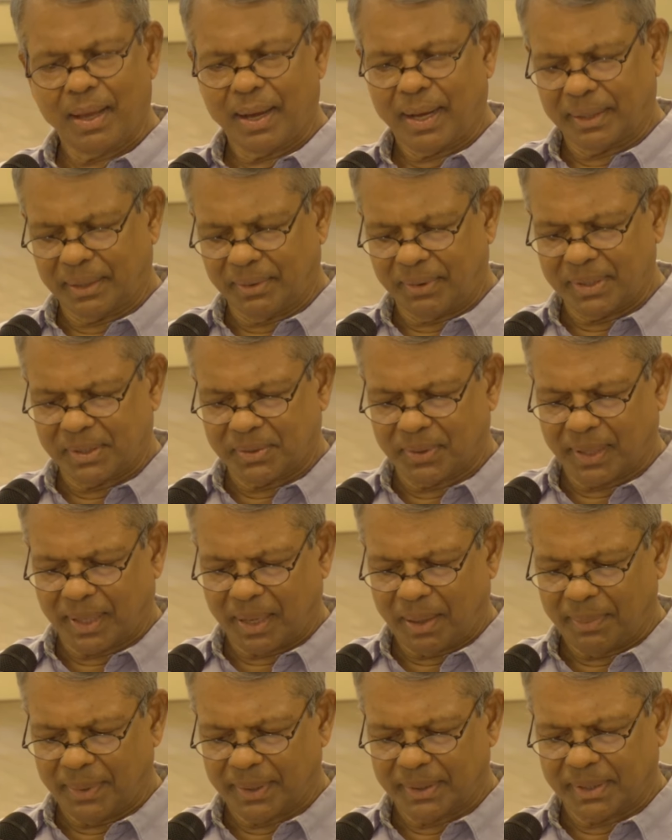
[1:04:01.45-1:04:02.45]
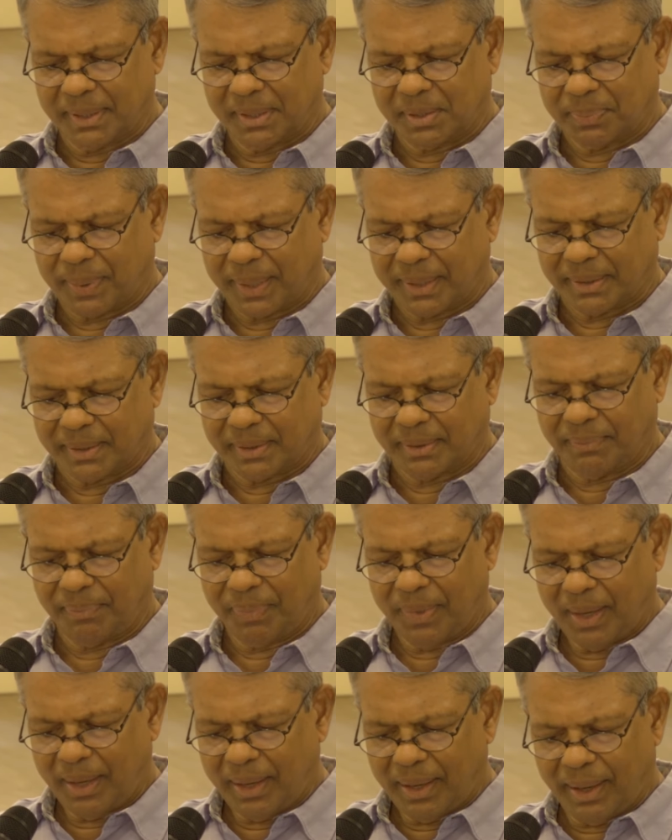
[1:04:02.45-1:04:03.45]
Otherwise, what happens is phassa.
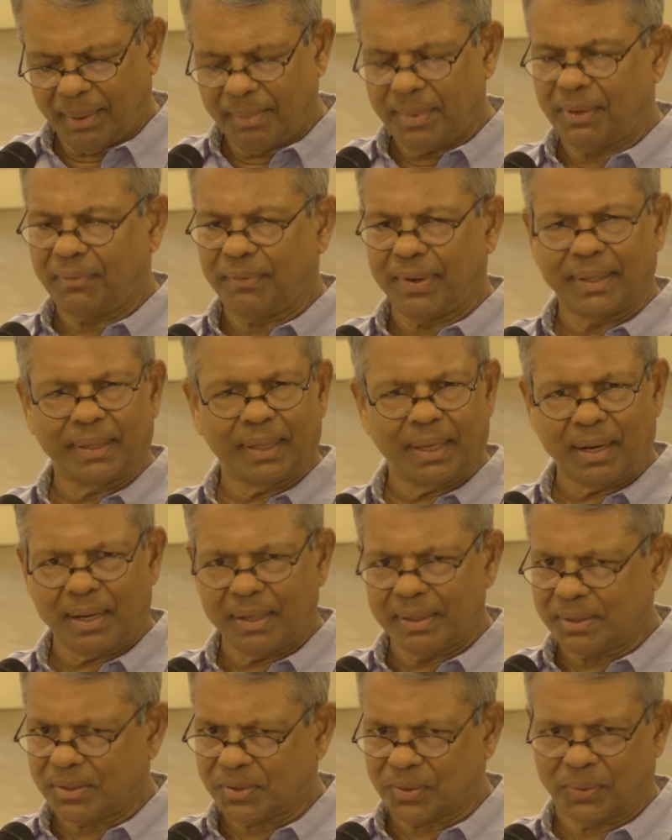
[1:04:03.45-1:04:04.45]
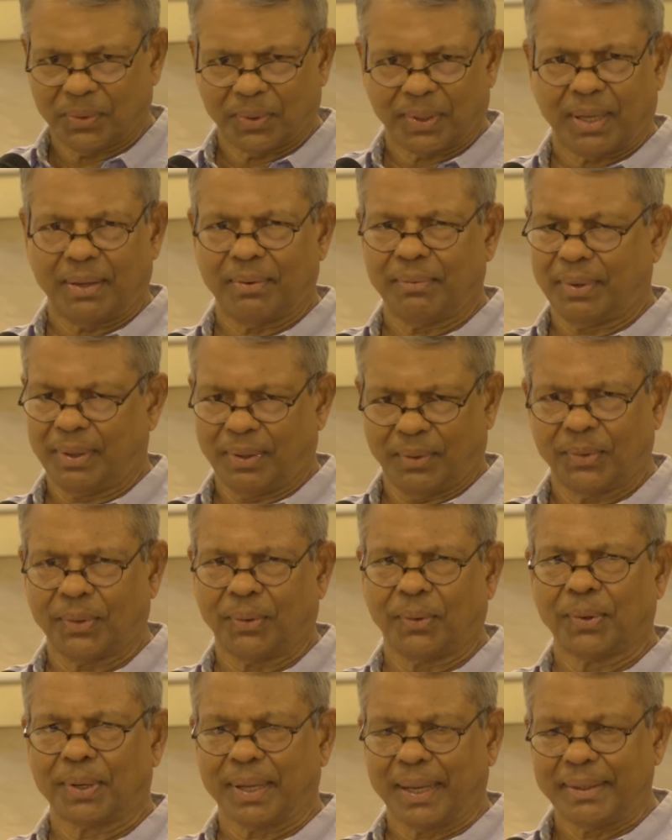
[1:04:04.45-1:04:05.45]
Vedana is okay.
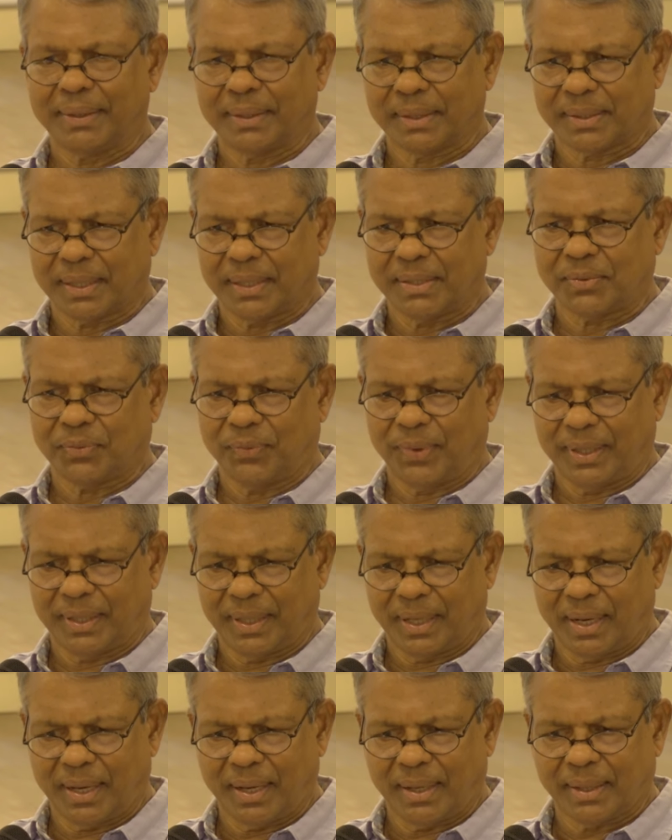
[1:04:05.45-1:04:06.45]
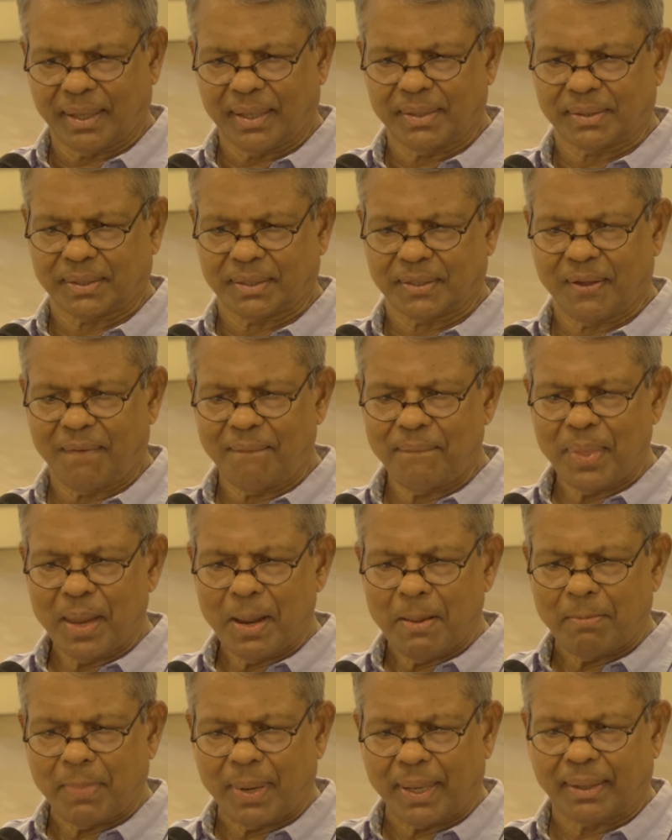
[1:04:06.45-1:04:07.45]
Okay in the sense Vedana arises.
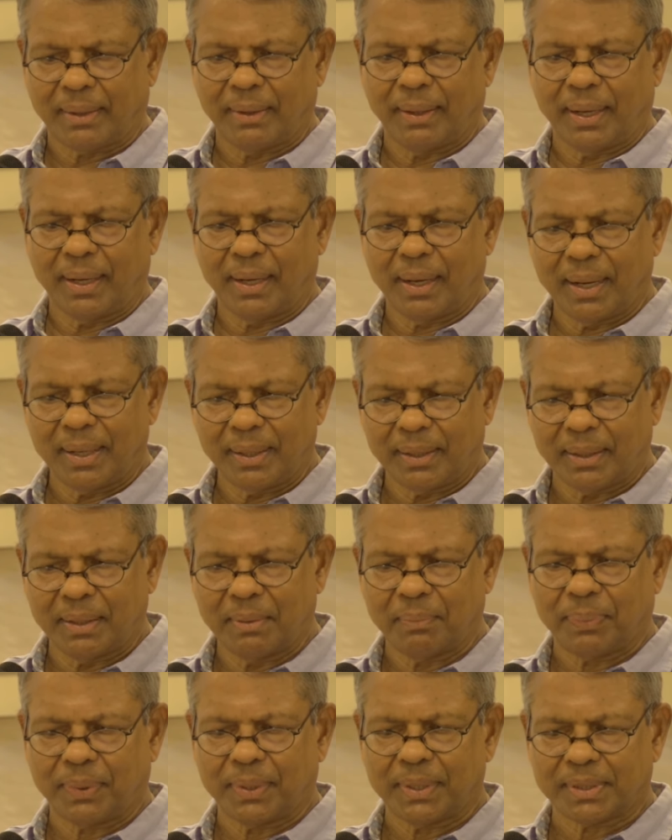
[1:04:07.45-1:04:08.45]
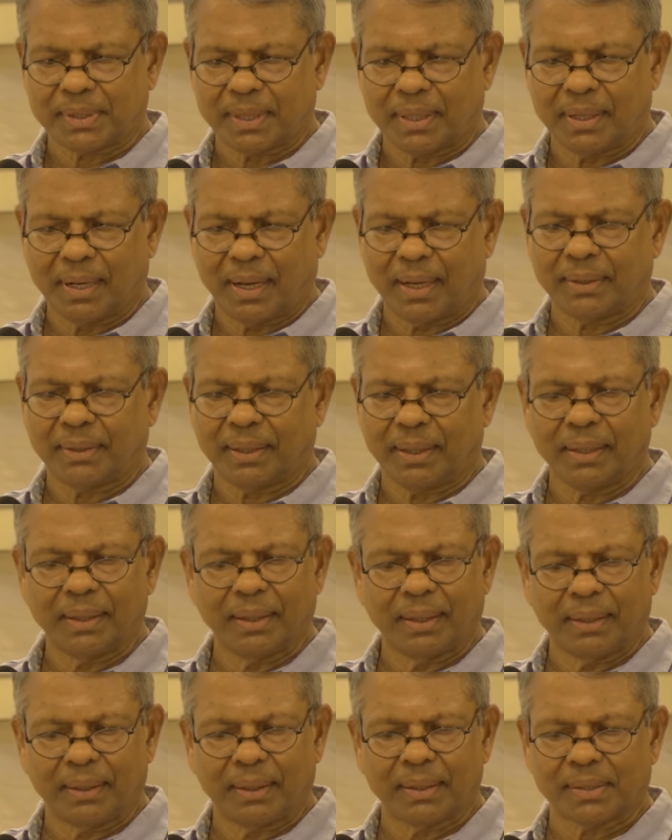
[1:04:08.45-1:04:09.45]
But enlightened person, I think
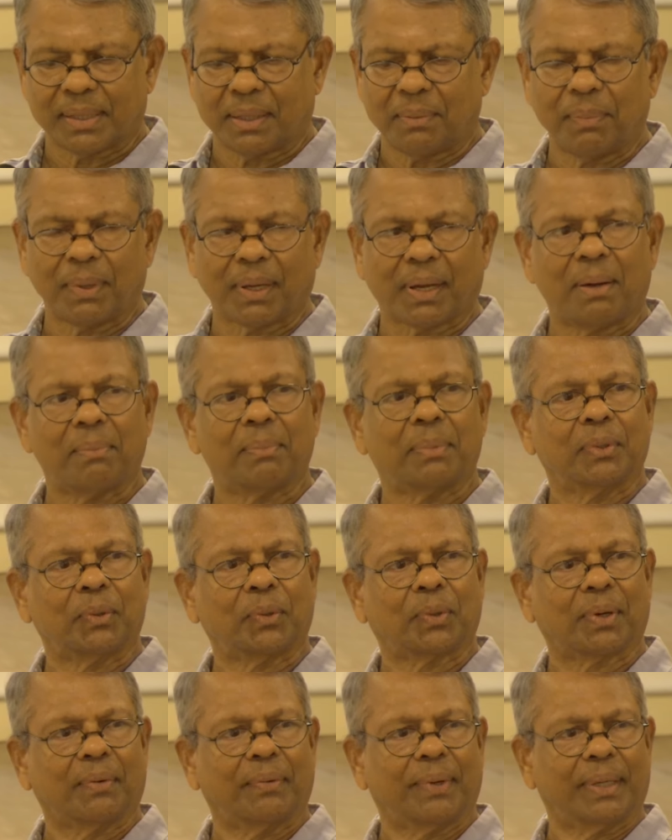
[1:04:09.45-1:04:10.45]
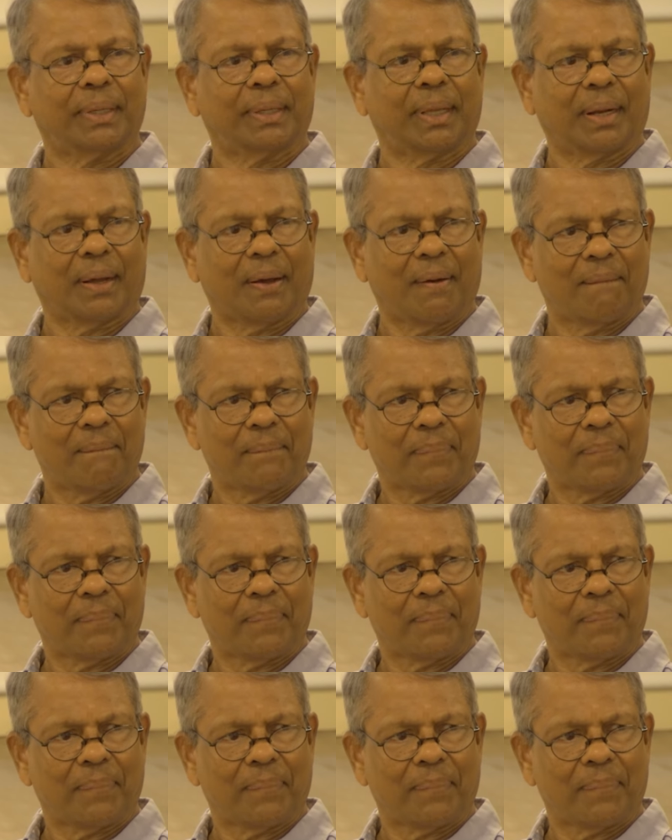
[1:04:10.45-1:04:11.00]
it doesn't become dukkha Vedana.